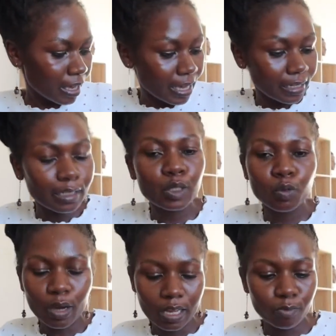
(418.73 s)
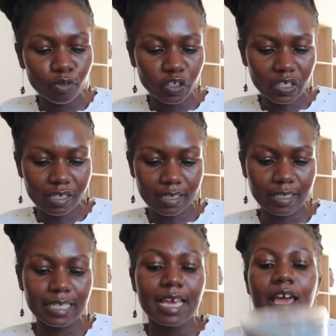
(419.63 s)
and it's well
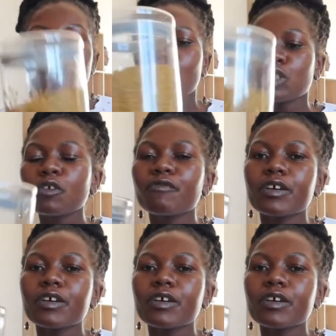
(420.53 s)
moisturized. Also,